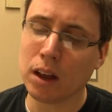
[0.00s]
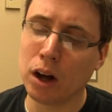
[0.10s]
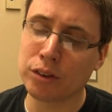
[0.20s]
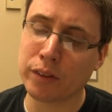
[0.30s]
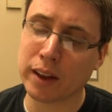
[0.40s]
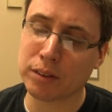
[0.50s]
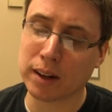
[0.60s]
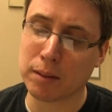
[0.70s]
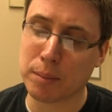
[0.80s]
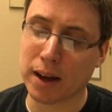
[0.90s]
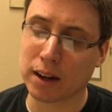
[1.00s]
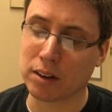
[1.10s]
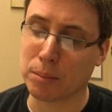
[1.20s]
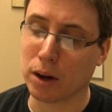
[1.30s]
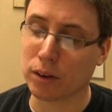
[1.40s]
Also, thanks for getting me back
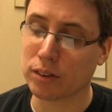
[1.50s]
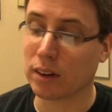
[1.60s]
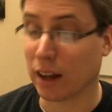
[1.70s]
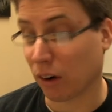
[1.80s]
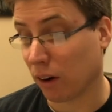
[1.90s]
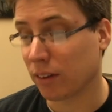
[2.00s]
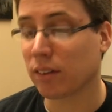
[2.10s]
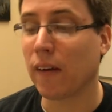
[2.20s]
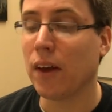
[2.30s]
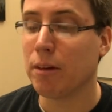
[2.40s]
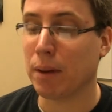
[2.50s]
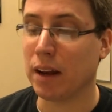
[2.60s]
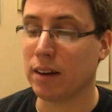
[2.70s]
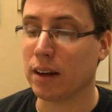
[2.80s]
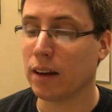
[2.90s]
into models, Necrons,
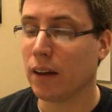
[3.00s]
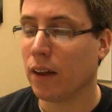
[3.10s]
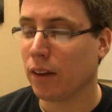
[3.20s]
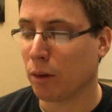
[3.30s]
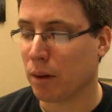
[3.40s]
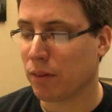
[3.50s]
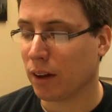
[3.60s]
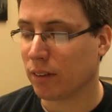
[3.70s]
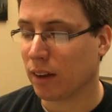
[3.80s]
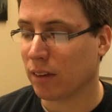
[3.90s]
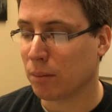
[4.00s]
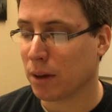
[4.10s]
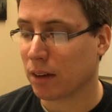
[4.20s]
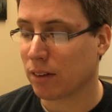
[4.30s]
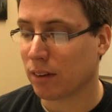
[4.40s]
painting, though my fiance is a
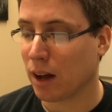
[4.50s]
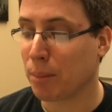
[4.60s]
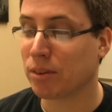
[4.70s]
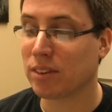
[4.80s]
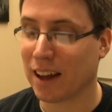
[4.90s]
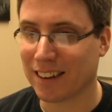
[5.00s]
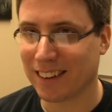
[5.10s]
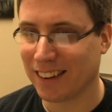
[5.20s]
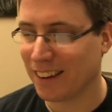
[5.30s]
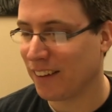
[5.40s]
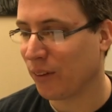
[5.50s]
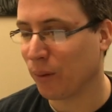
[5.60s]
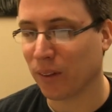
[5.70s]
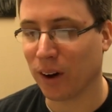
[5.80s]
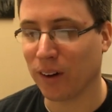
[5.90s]
bit upset
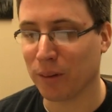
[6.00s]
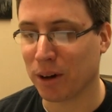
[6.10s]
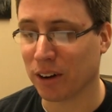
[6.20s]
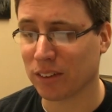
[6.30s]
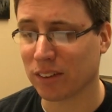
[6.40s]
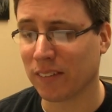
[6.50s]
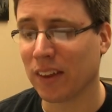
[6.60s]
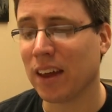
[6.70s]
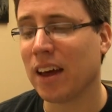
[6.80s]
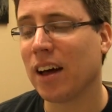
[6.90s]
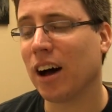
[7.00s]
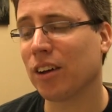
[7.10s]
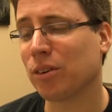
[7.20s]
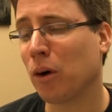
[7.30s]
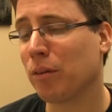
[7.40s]
with all the models.
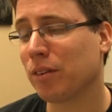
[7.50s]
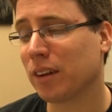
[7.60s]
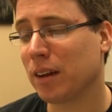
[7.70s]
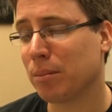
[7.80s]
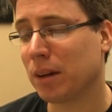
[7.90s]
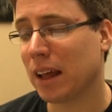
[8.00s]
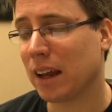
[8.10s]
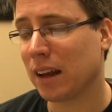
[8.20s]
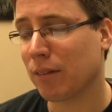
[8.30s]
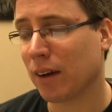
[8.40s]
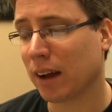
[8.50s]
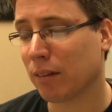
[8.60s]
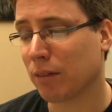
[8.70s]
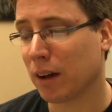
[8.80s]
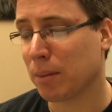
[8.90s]
Also, hopefully playing if I
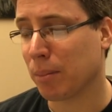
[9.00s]
can find